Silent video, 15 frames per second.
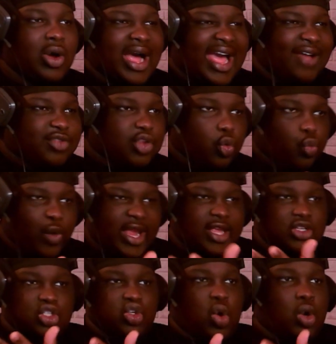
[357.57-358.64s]
have to rate a
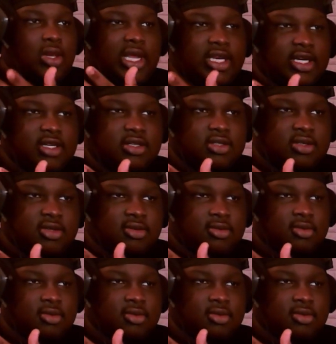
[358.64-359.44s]
song like this.